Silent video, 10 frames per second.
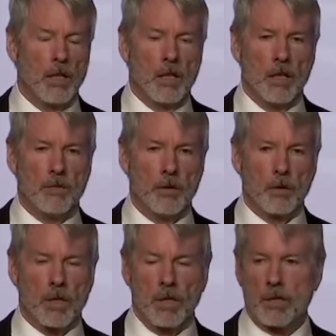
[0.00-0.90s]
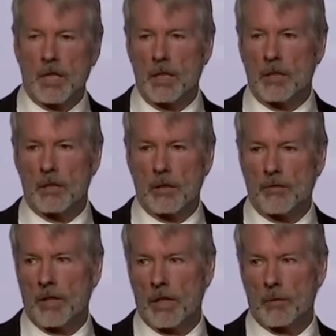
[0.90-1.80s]
If you were going to take your
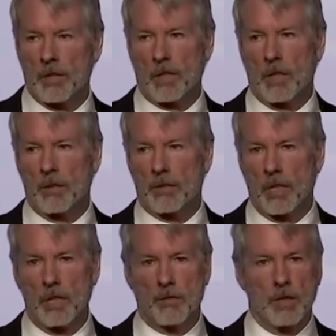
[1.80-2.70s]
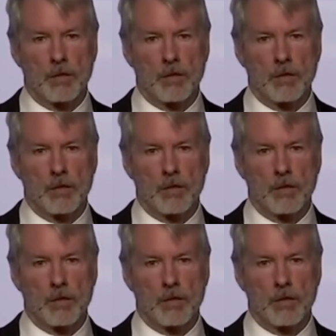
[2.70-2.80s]
family's life savings